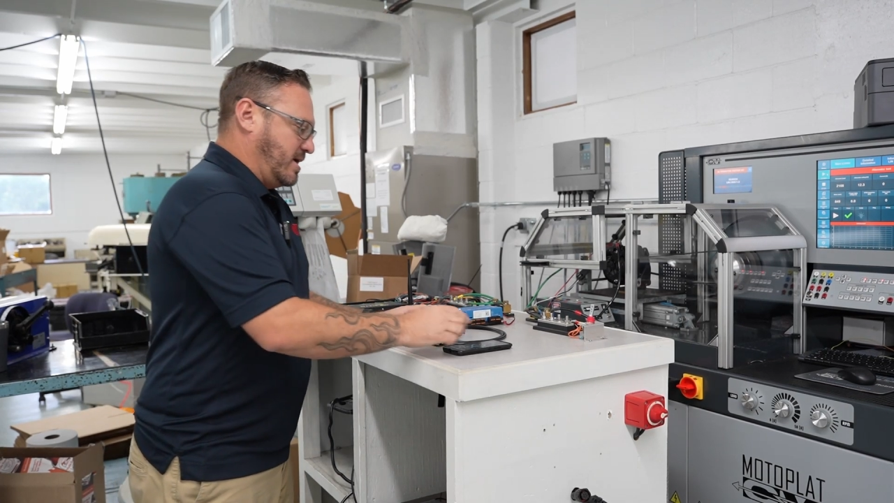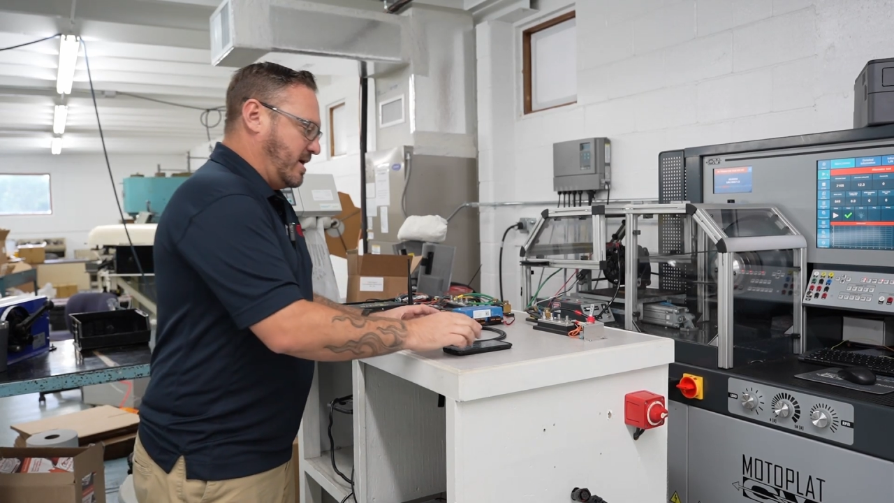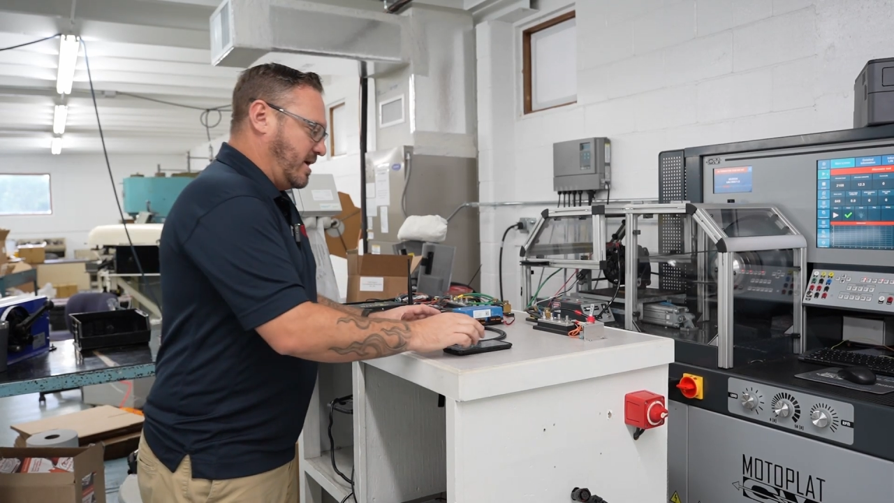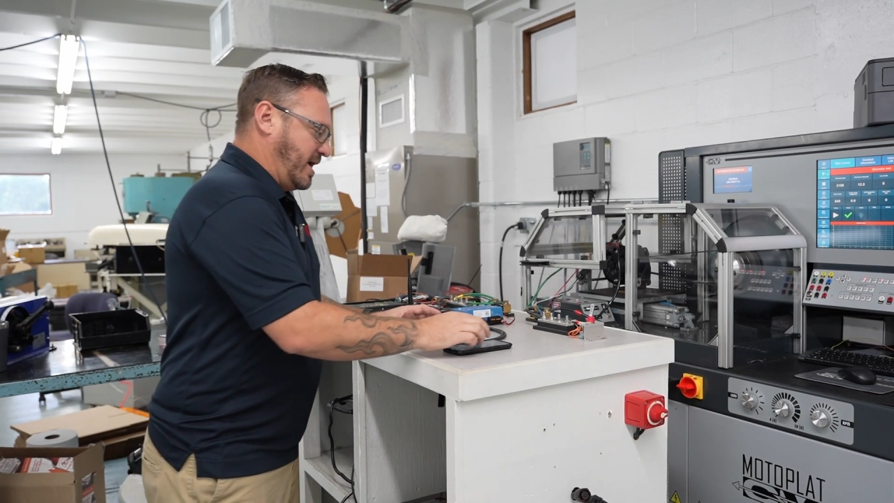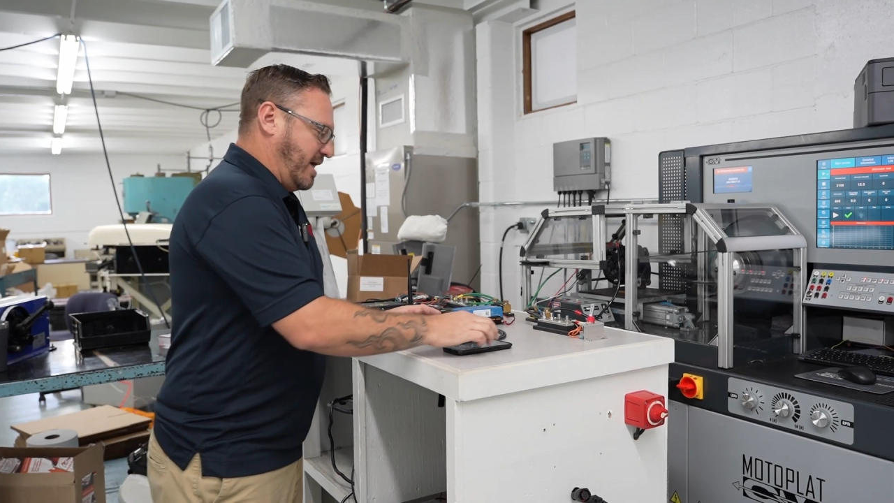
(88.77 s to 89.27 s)

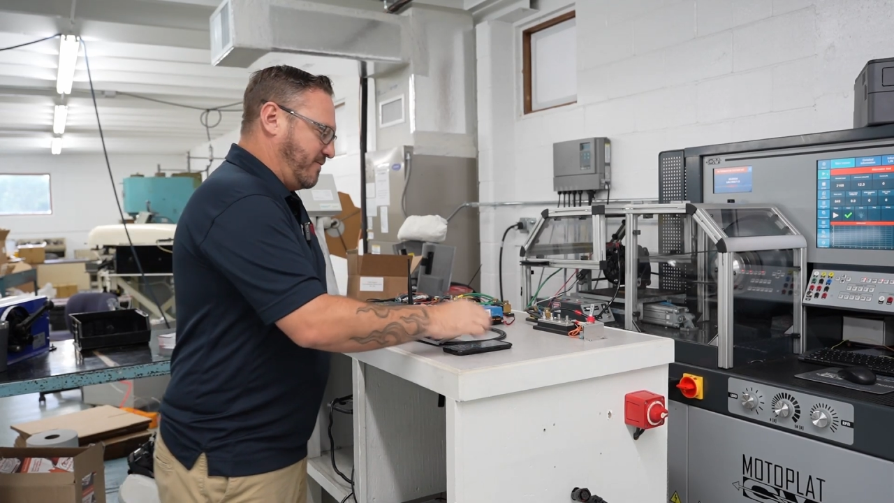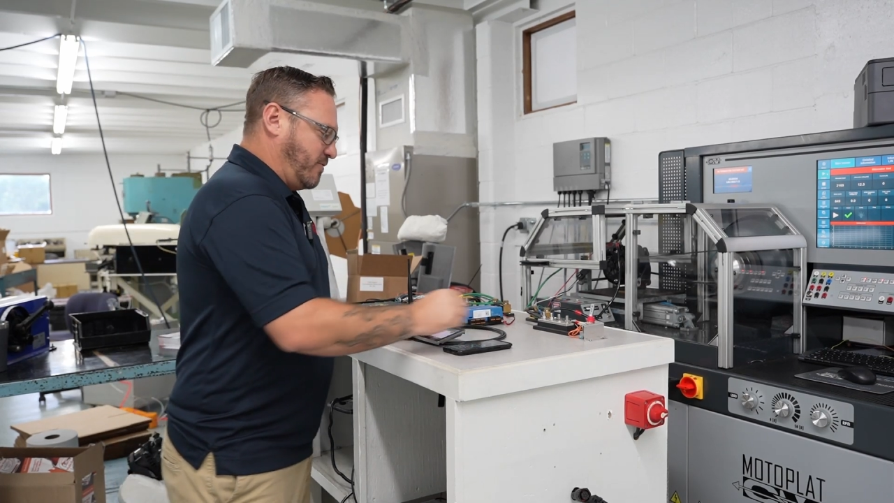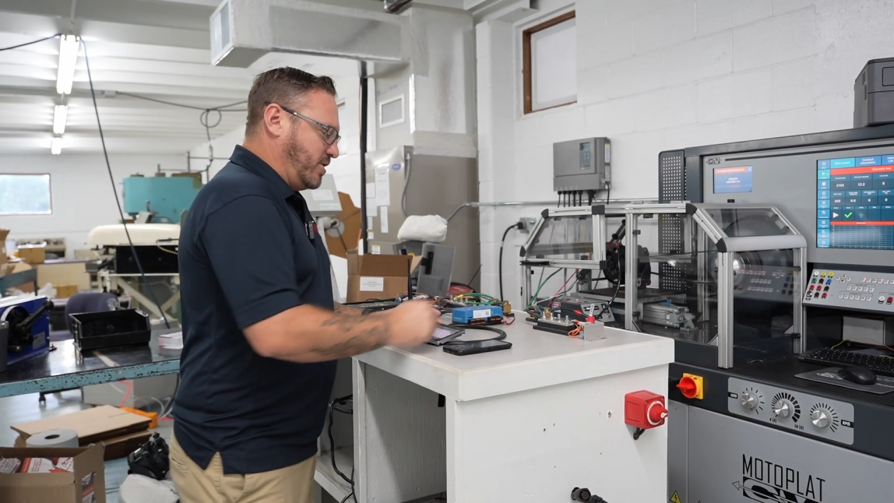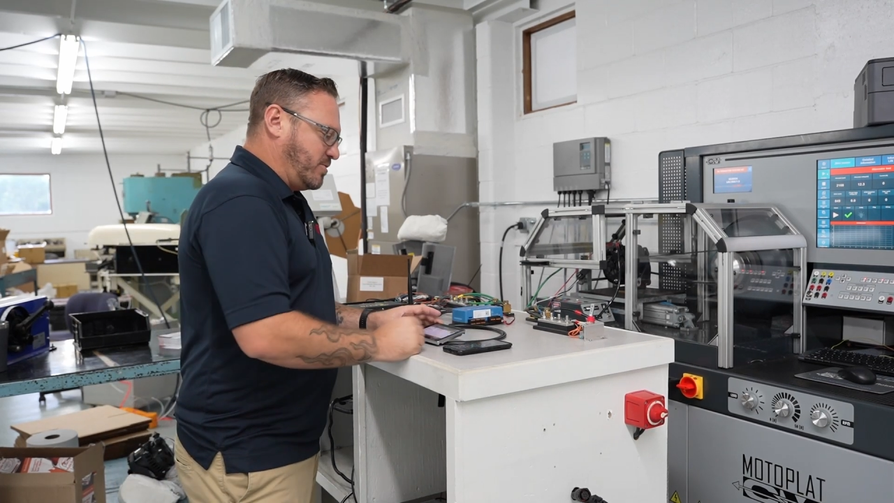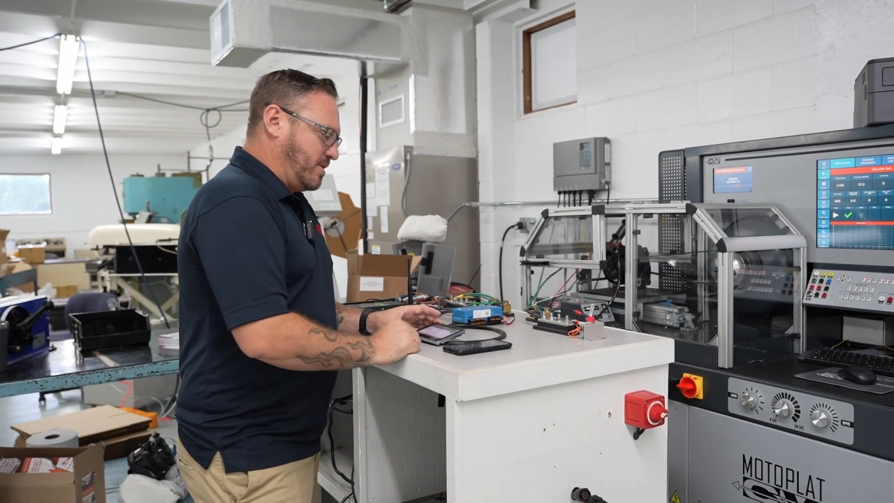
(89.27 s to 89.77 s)
Uh, at
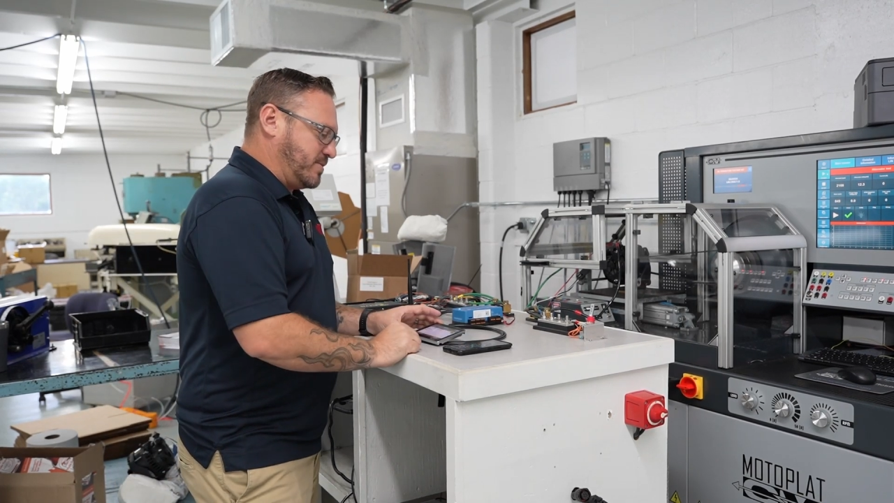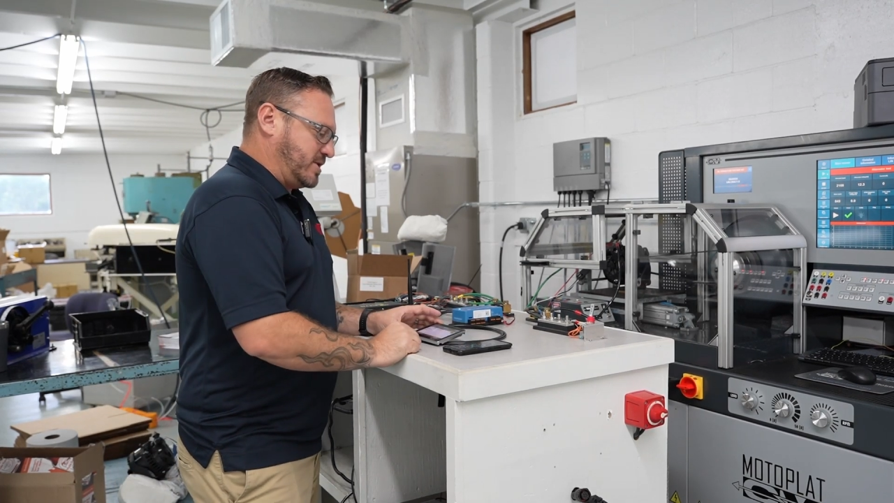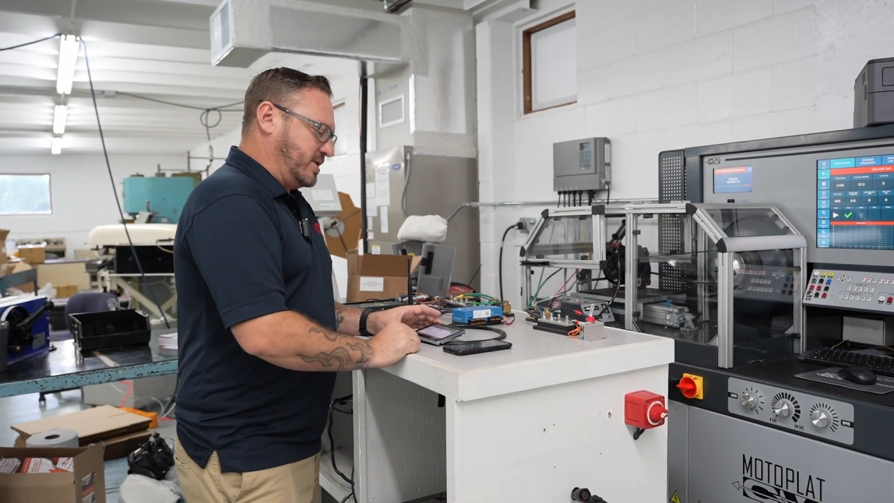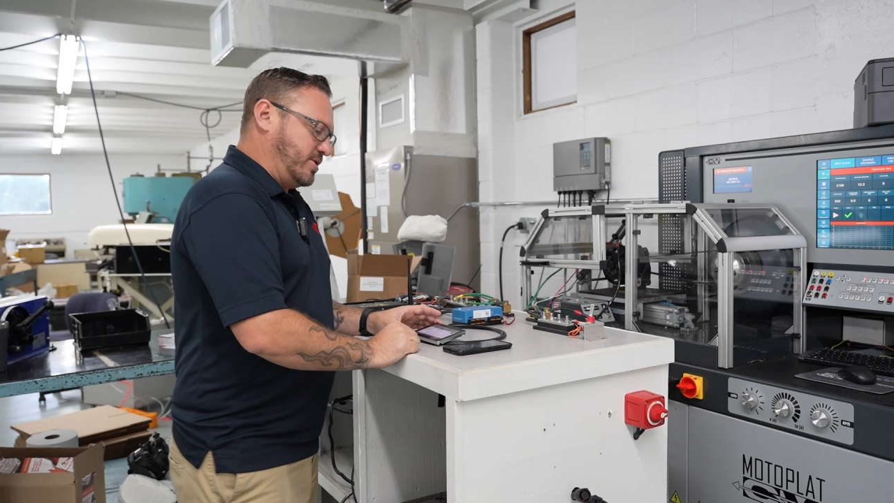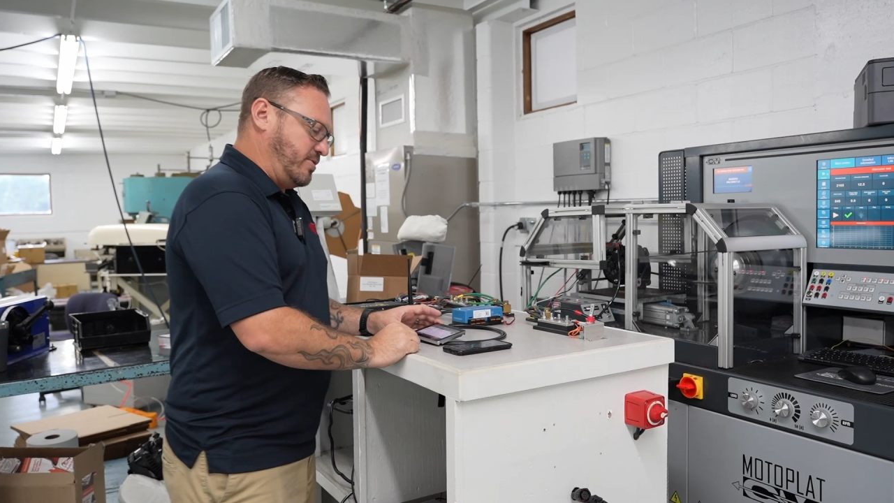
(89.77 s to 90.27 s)
43%
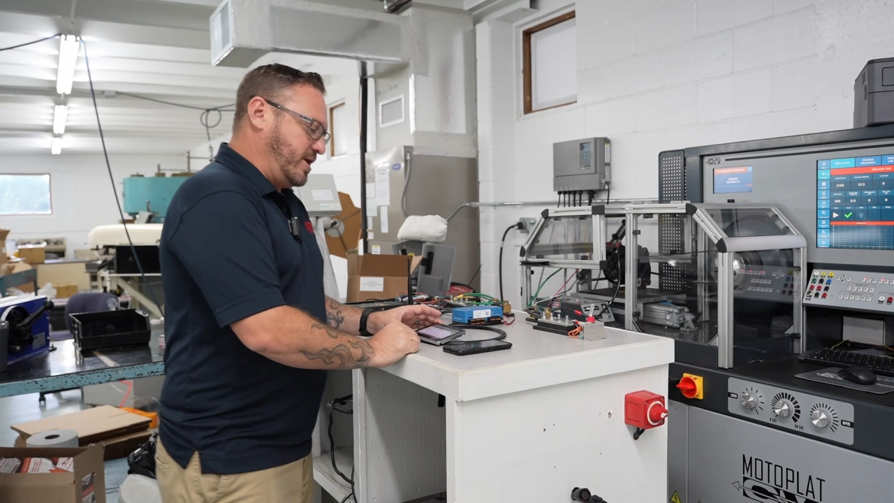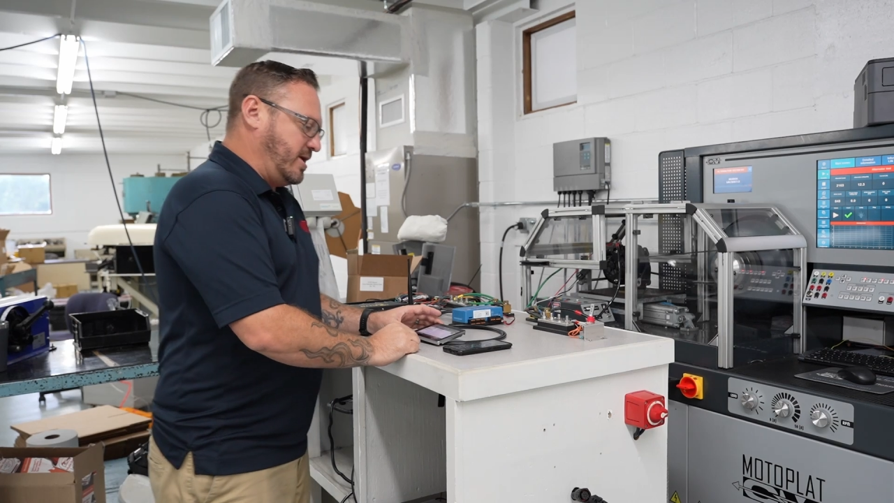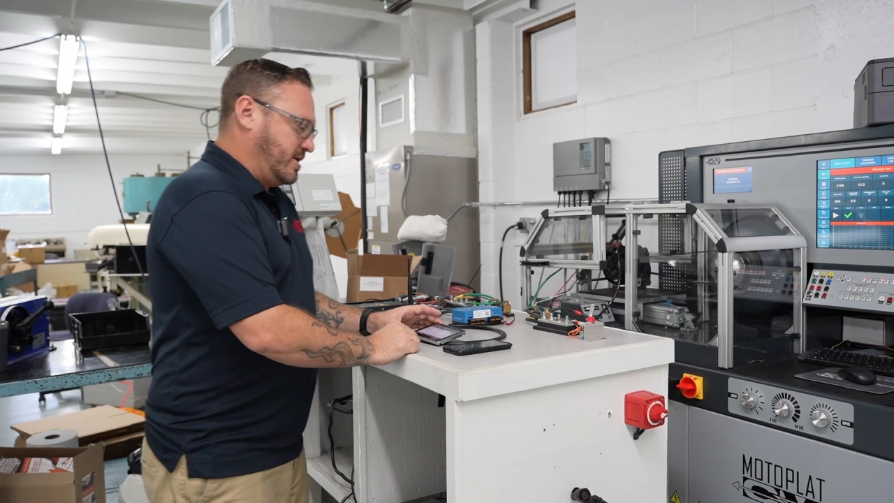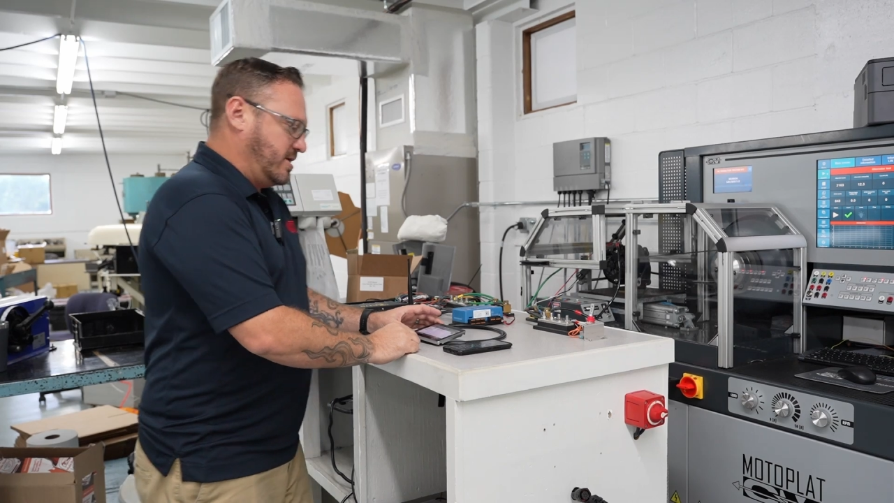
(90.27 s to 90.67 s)
duty,